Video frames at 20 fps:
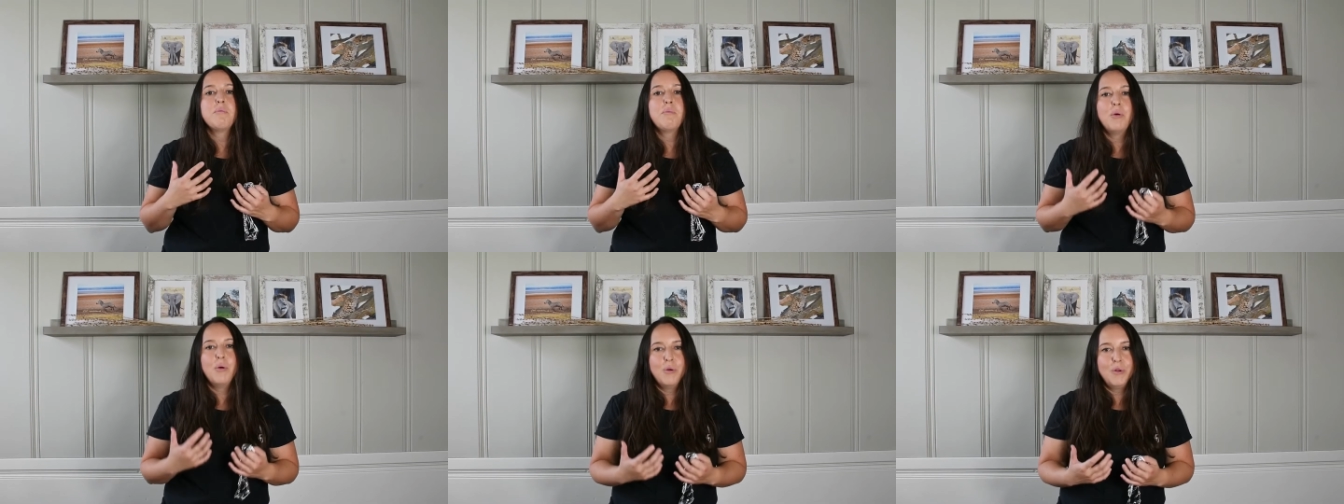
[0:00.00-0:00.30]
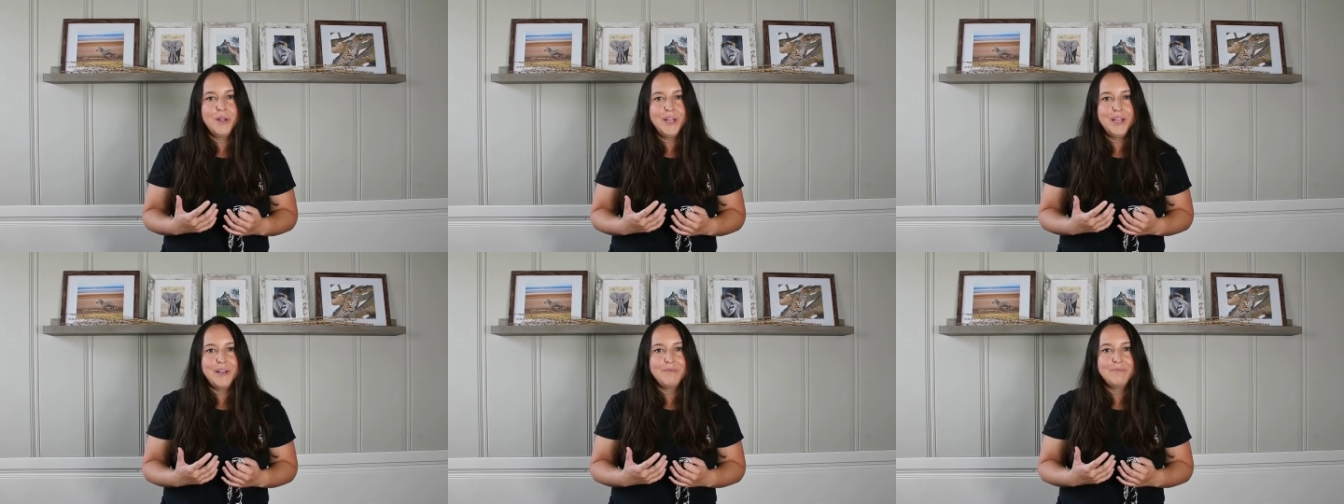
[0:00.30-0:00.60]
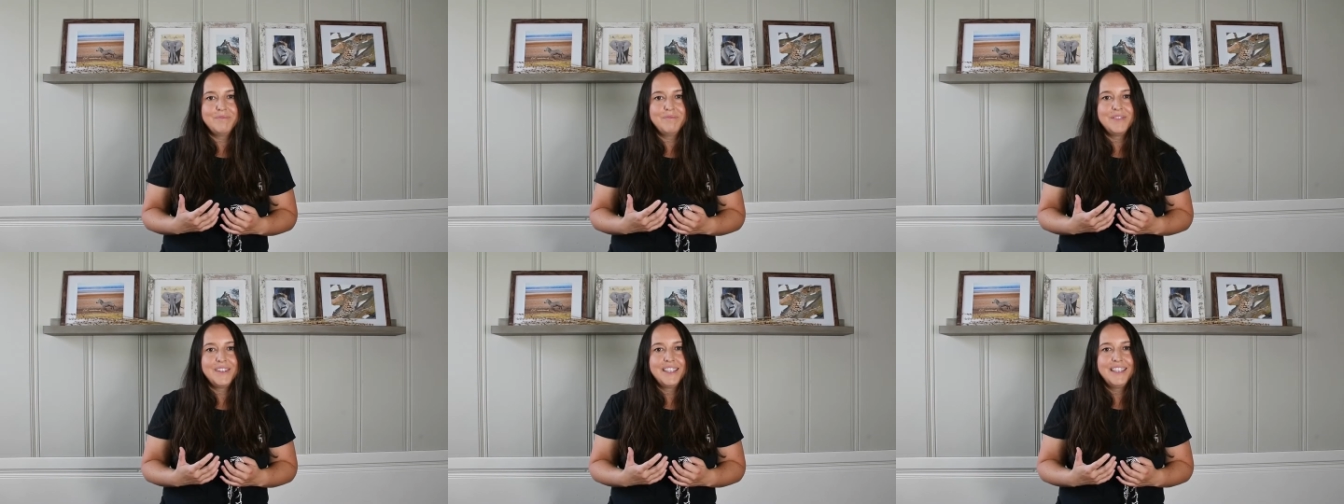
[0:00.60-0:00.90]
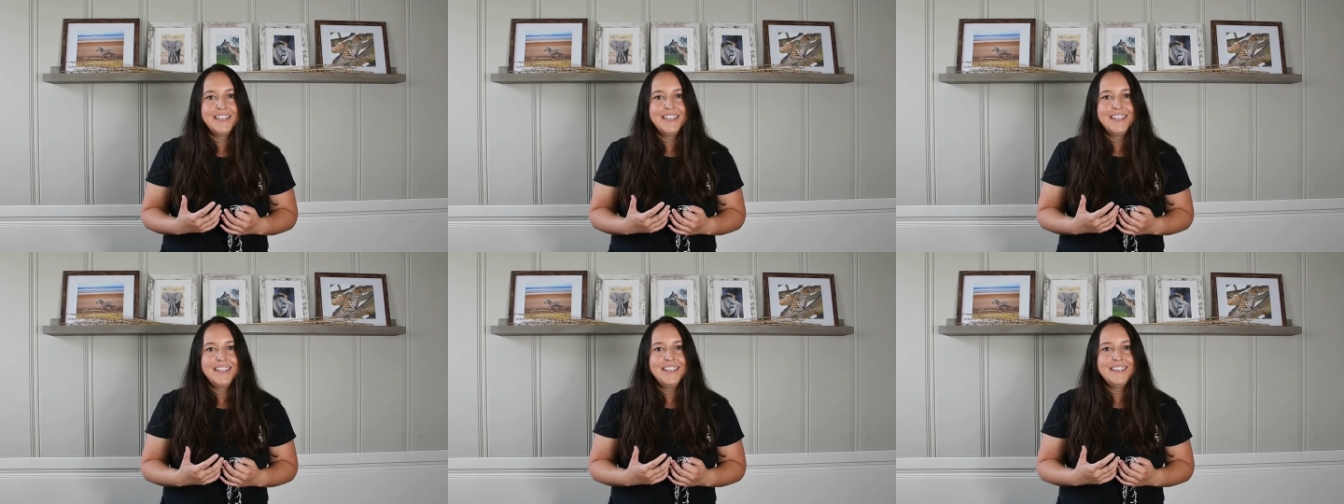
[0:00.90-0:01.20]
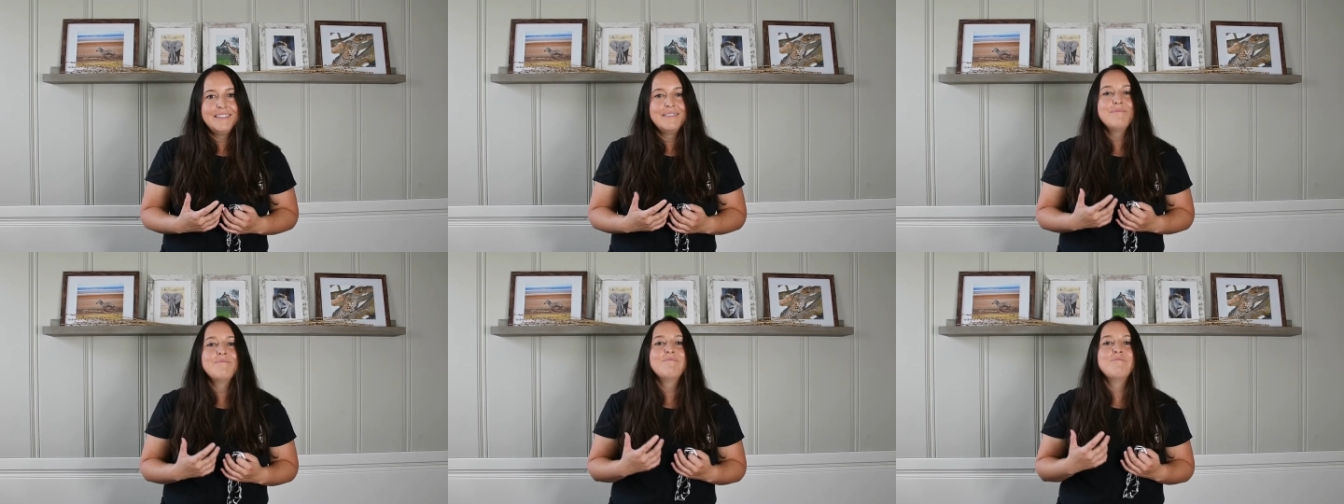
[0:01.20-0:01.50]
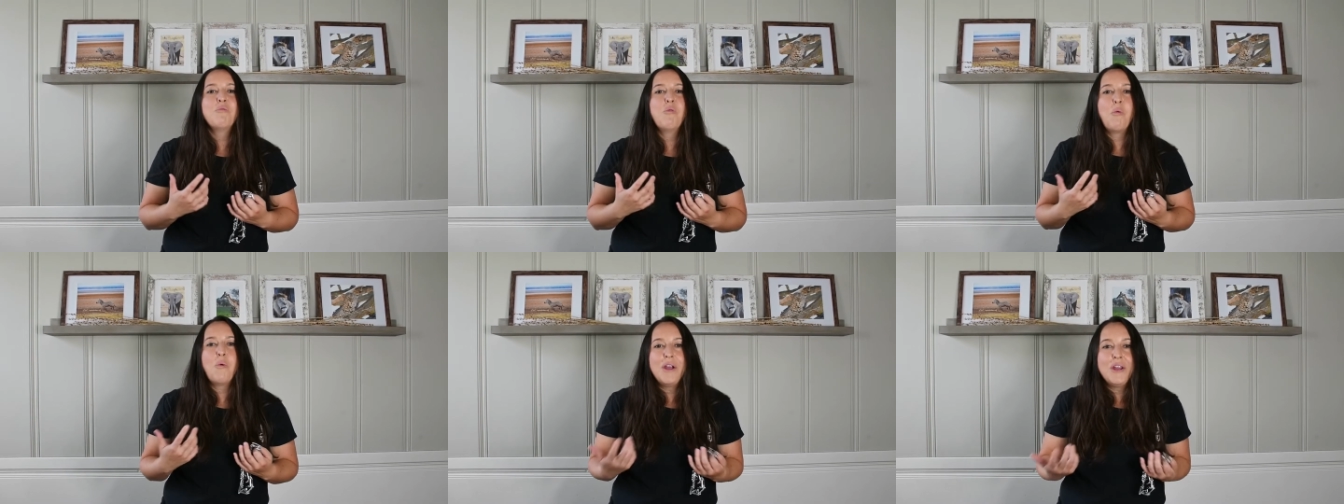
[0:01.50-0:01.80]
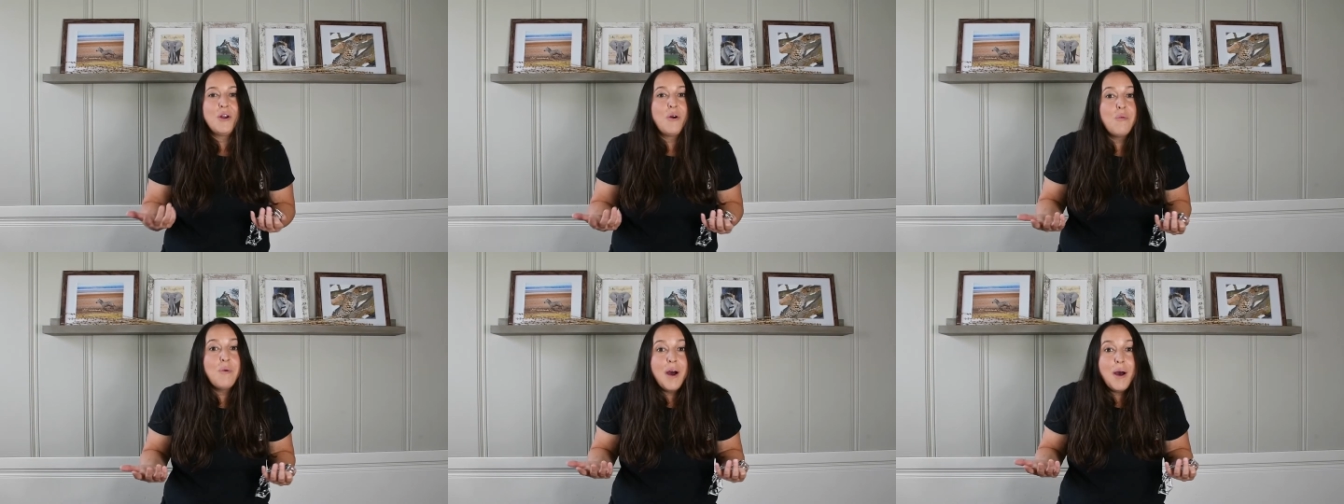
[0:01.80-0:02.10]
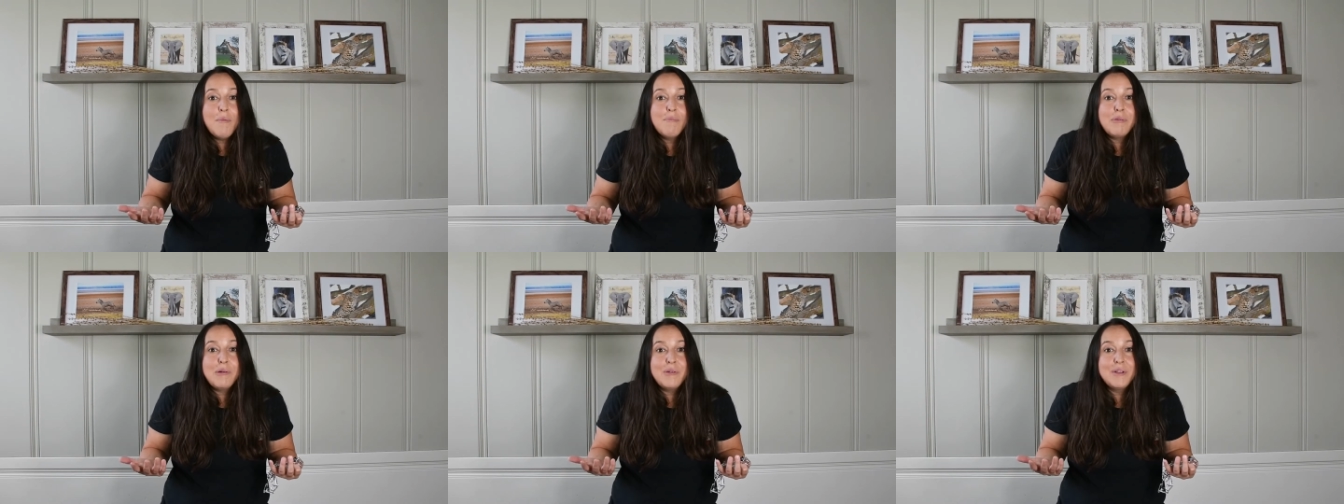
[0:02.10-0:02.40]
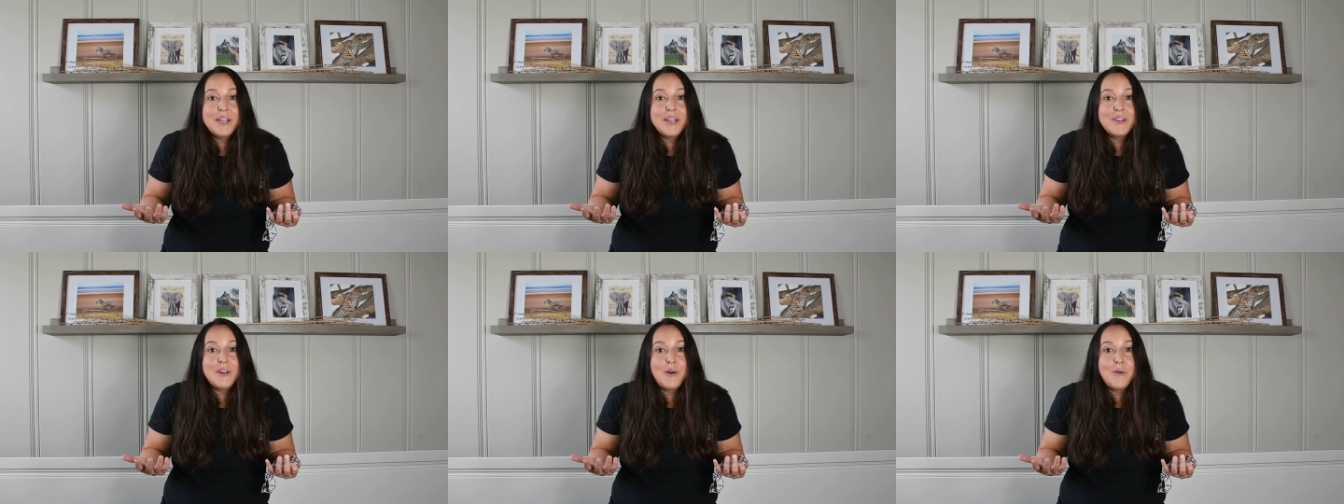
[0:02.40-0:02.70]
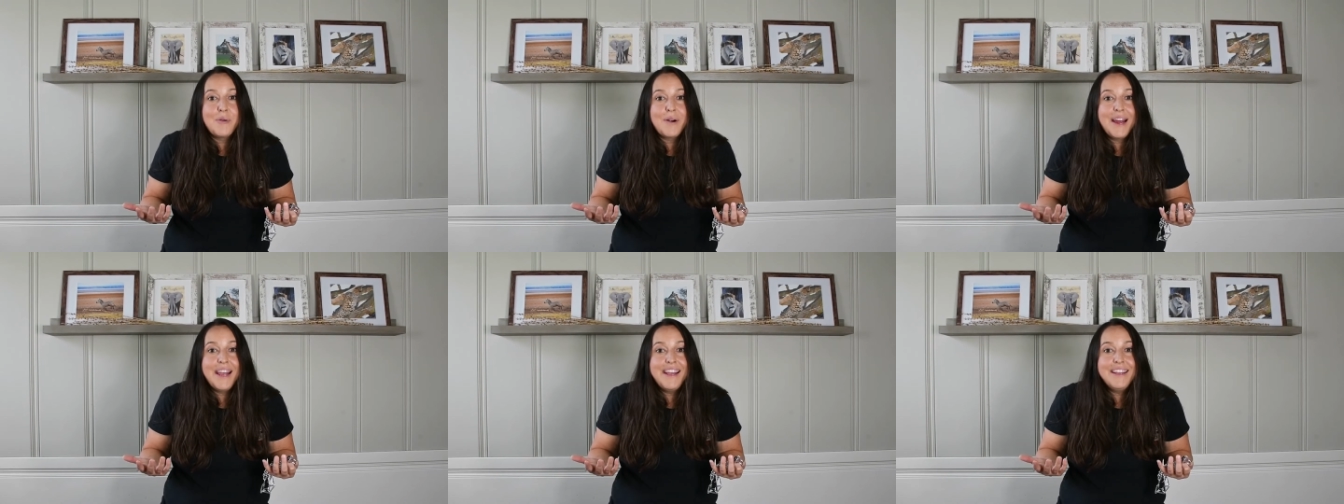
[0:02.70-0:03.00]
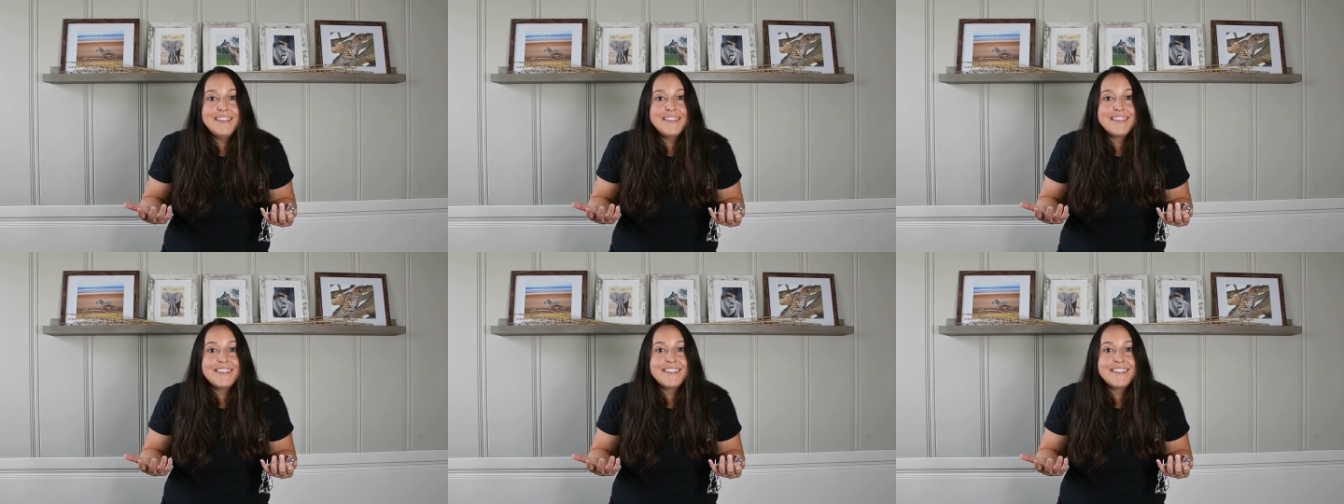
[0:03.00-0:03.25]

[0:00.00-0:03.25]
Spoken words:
pulling. We don't want pulling though, right?